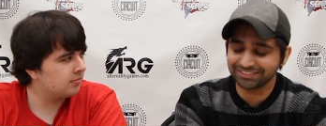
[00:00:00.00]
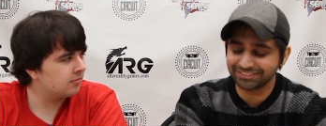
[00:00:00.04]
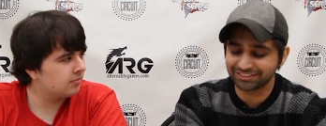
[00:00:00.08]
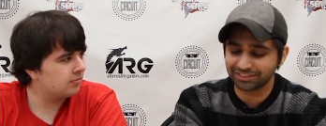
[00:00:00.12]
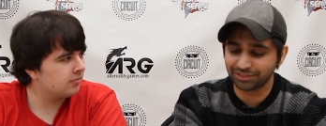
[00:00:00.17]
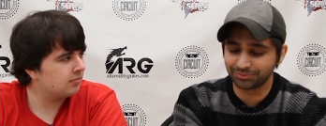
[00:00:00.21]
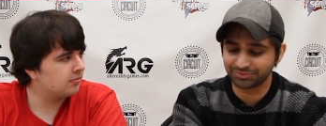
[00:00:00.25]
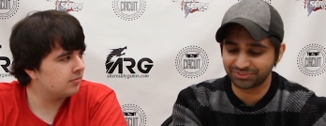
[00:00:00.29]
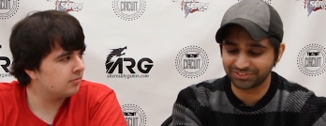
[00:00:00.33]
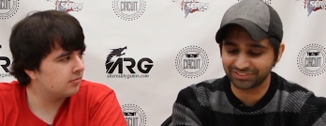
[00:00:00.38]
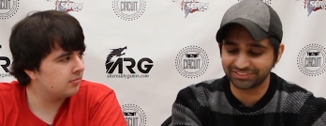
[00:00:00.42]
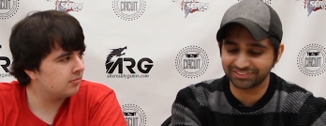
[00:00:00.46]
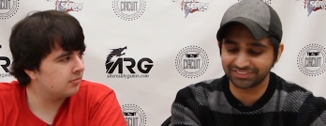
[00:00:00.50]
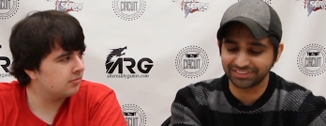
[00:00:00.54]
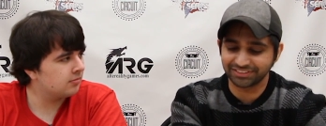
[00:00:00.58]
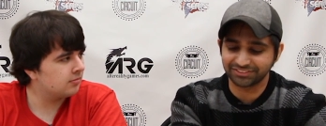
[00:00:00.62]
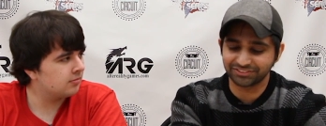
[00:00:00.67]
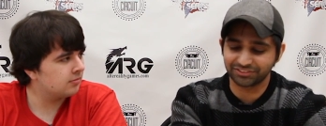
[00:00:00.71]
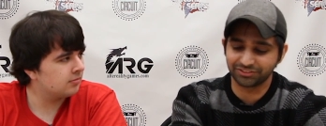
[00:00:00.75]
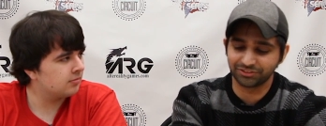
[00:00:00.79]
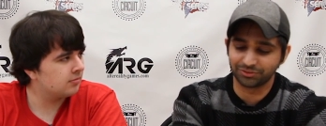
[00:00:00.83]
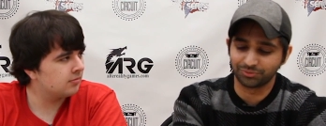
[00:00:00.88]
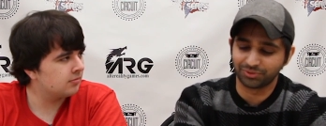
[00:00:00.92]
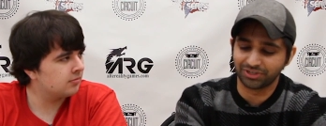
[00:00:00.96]
Speaker 1: some
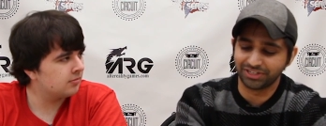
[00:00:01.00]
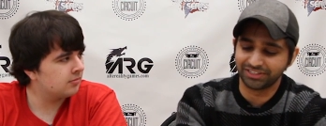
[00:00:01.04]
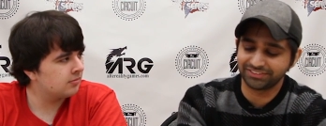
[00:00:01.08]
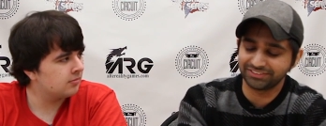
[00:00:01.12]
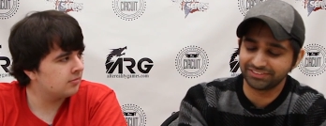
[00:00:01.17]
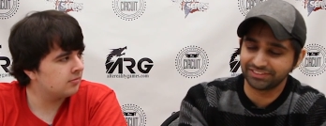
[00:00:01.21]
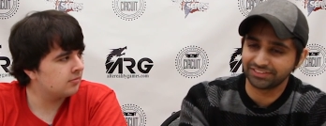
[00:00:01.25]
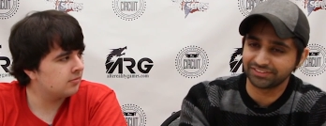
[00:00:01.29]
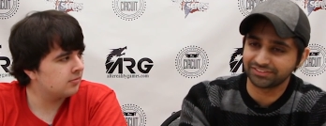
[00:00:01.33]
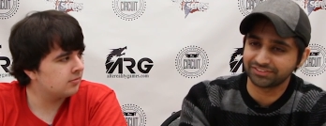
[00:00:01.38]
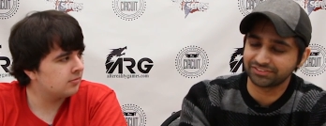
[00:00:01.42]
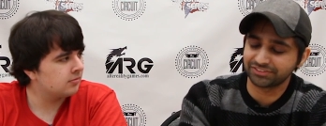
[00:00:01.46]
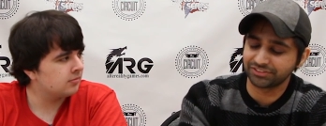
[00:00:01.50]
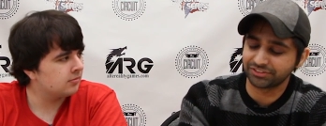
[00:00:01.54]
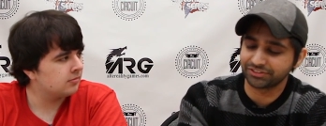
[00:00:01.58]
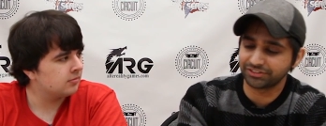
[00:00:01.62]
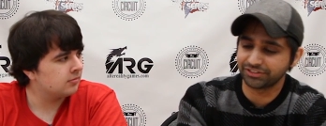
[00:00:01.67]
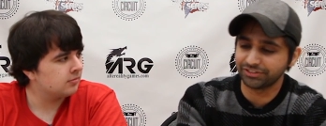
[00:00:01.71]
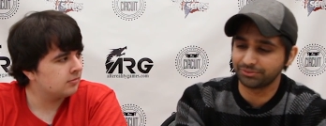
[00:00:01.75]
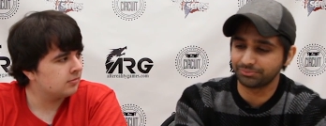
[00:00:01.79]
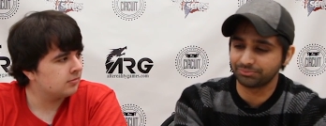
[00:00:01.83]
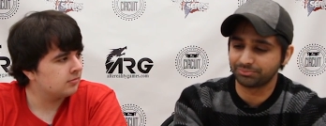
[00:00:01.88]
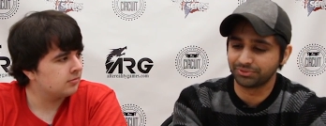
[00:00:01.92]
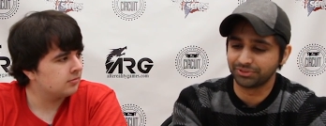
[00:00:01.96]
success on the Y C S
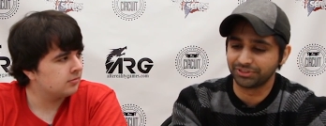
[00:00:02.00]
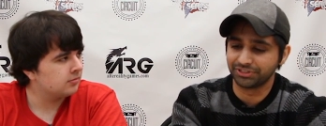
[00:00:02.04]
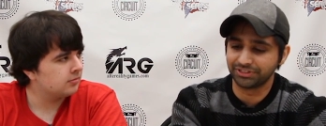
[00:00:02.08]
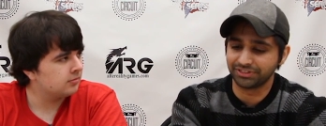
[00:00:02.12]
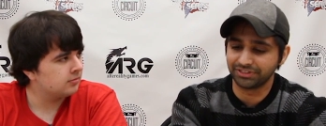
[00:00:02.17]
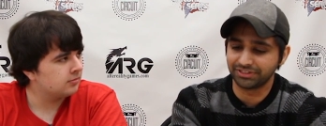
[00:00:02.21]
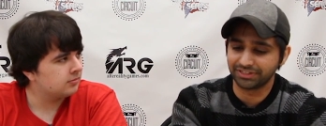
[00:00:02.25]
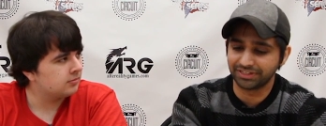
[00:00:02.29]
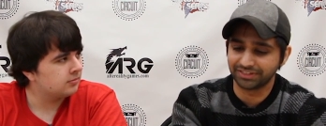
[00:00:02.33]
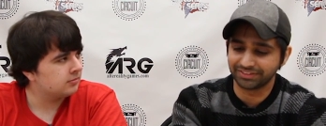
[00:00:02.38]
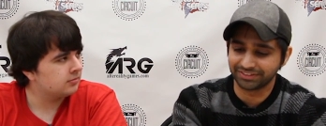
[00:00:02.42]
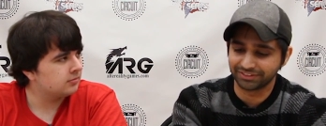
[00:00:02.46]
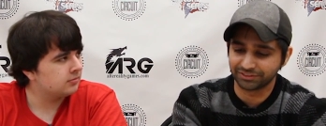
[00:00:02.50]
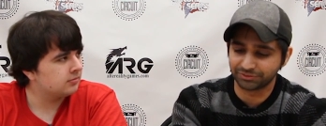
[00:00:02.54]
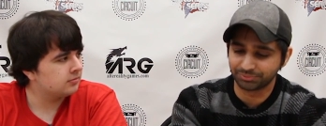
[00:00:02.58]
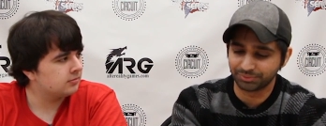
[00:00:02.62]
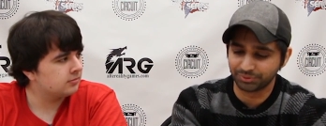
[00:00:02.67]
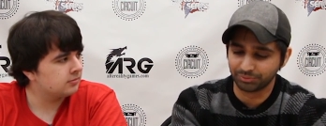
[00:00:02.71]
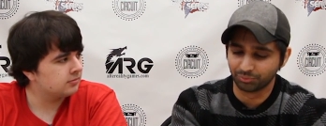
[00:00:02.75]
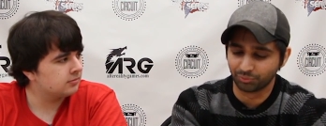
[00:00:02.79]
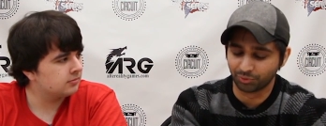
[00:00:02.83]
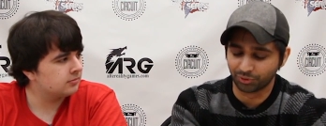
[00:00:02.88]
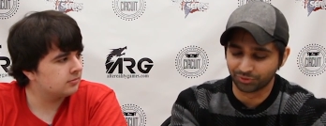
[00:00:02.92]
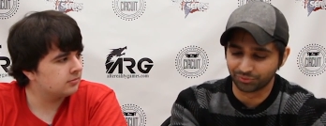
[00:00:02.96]
circuit, but I think it's
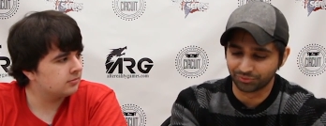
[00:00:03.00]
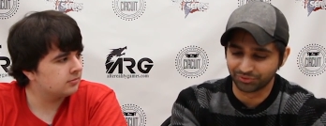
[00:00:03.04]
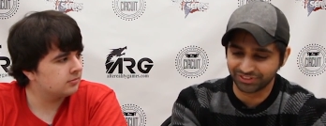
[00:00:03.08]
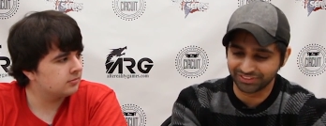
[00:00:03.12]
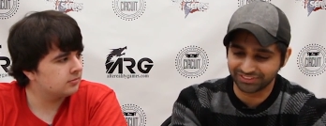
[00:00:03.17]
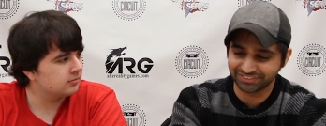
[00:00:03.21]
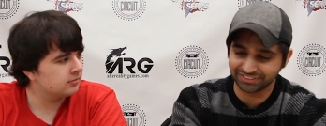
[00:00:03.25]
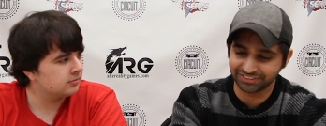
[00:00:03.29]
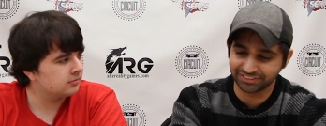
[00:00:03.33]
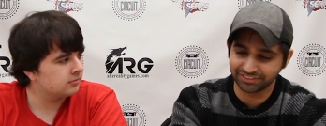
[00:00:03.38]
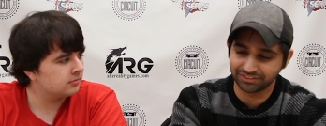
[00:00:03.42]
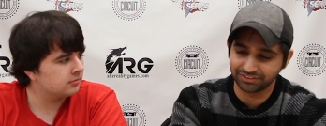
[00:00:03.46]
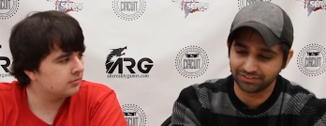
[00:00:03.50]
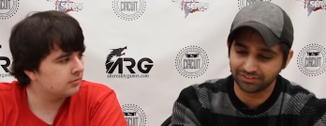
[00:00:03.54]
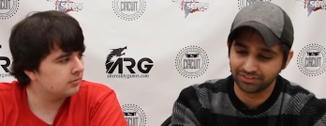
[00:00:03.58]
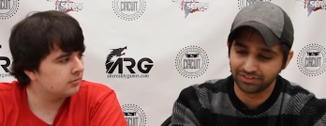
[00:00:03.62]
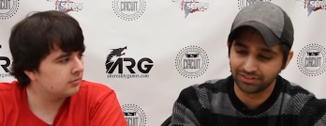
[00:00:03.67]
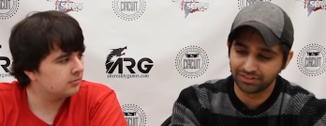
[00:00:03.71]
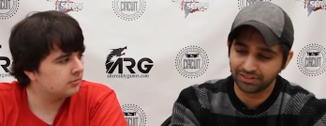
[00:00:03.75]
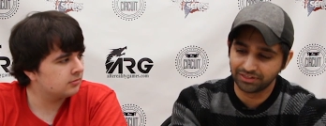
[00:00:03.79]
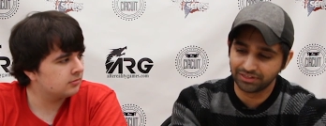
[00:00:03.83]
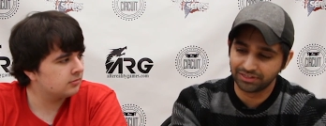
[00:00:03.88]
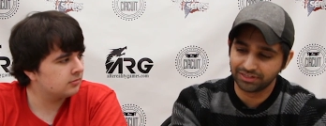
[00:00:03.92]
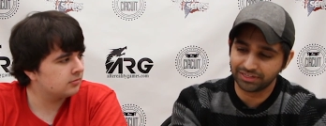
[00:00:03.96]
been more recent.
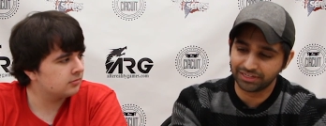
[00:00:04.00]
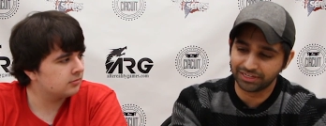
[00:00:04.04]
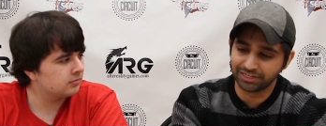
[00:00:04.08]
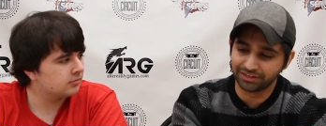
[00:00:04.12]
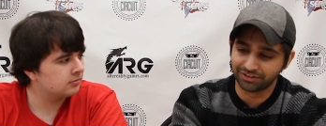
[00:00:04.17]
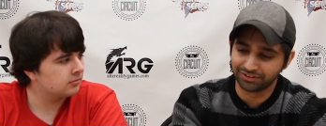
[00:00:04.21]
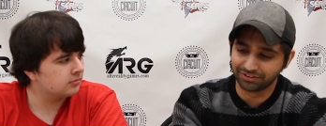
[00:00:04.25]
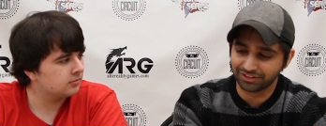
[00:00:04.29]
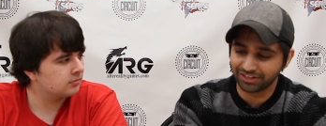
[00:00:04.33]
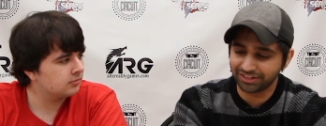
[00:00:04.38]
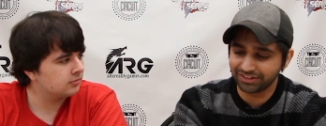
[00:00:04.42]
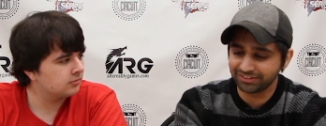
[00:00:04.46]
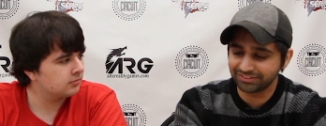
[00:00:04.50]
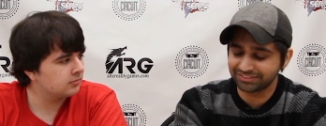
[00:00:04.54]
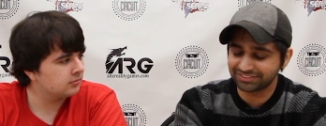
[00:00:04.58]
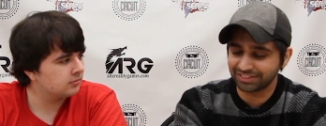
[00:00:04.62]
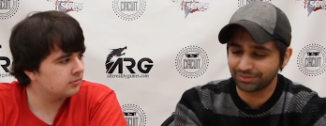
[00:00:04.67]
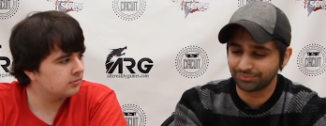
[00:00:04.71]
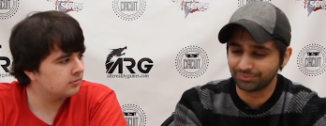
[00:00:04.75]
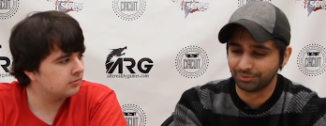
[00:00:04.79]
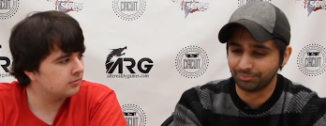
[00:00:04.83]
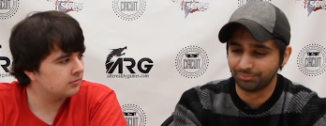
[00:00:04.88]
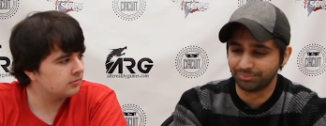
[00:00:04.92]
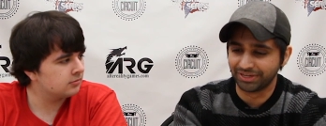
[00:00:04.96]
And a lot of the
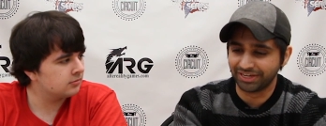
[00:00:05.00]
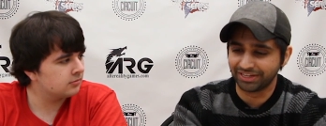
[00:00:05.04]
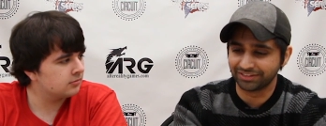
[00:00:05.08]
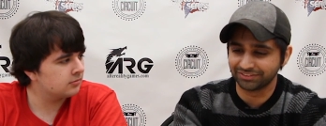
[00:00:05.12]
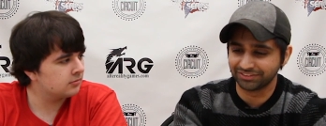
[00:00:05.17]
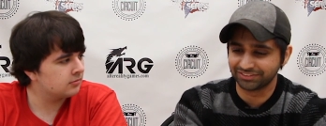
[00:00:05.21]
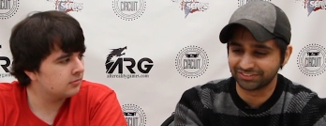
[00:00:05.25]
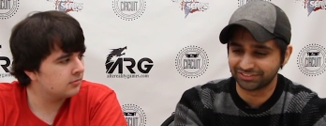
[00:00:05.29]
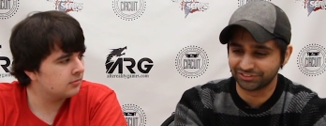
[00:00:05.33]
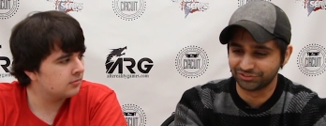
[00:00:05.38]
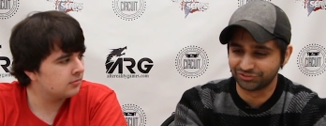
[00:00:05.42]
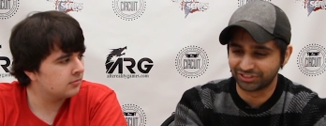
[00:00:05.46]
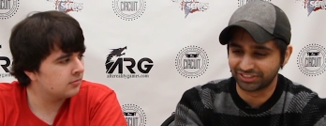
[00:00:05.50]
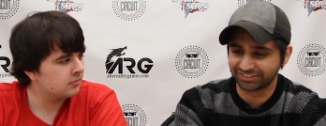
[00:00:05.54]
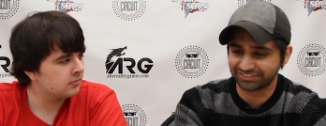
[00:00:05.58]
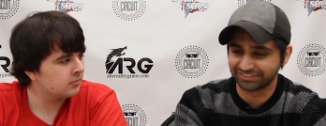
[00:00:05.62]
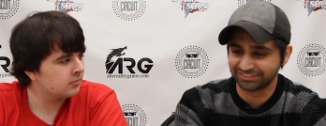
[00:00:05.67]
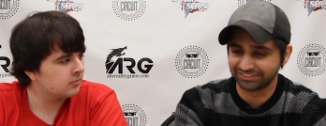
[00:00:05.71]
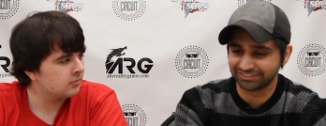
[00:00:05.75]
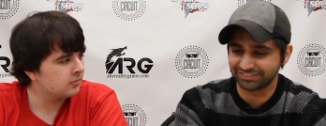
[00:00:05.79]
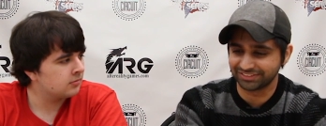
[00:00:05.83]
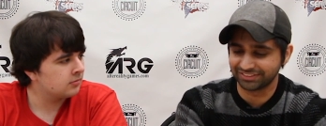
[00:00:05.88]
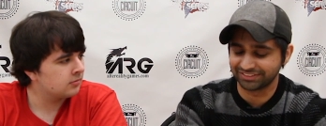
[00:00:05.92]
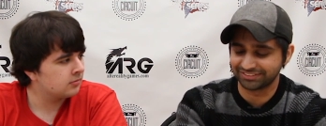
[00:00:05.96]
time, the ban list
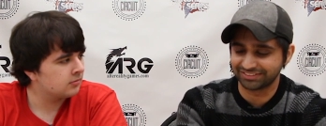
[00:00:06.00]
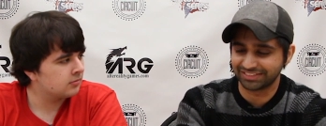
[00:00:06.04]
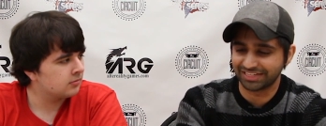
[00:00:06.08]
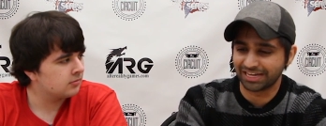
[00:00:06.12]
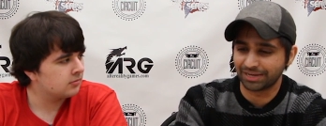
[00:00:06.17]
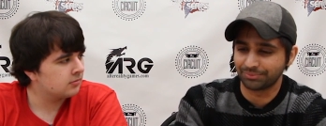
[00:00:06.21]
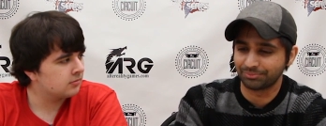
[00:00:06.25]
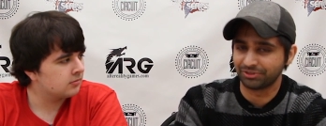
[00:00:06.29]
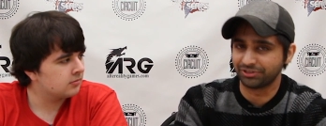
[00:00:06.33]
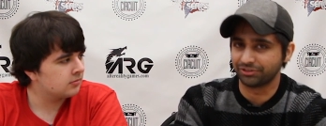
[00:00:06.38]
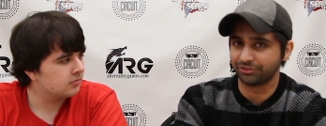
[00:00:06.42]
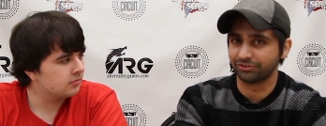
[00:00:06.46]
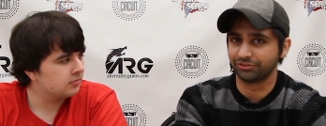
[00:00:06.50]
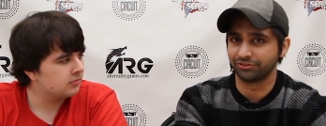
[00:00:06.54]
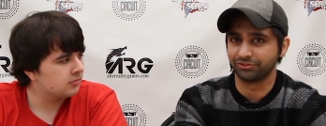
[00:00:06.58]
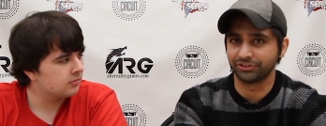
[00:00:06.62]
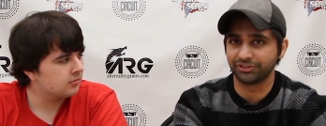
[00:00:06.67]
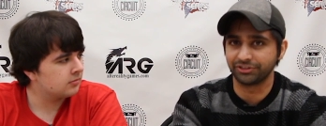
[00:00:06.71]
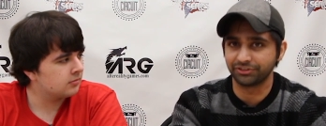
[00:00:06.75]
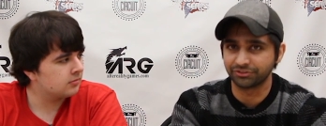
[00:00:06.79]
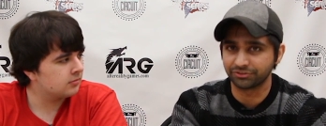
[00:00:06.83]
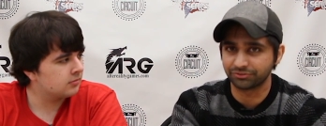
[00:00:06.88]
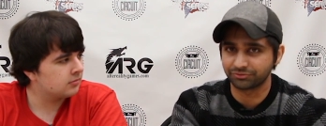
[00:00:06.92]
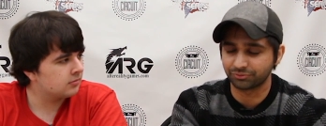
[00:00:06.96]
addresses things that happened
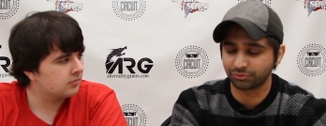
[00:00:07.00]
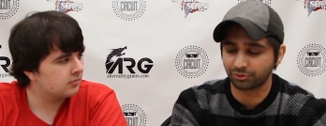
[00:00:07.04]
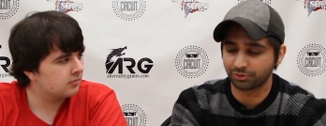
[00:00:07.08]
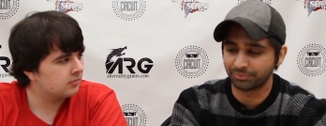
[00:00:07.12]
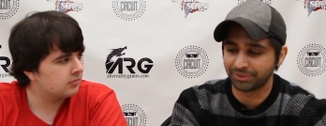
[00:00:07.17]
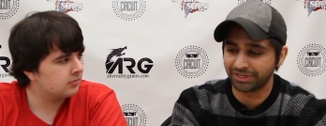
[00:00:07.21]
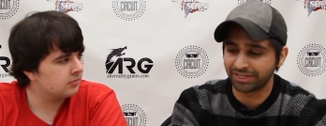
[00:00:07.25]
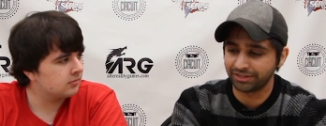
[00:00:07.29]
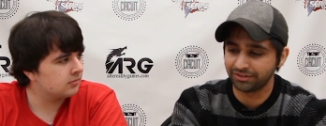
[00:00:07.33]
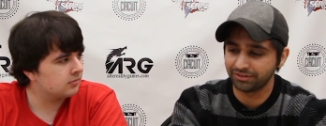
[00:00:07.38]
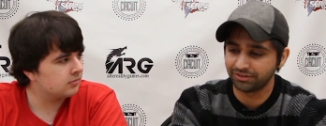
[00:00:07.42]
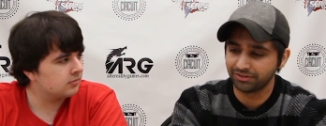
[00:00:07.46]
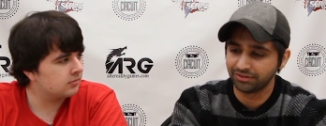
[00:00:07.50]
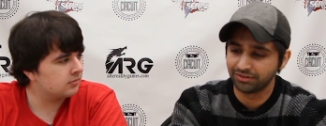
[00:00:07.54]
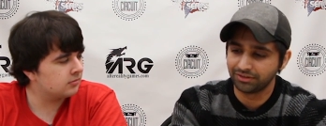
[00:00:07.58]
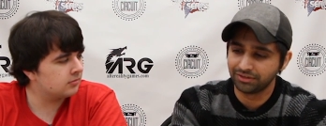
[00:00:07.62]
earlier in the format.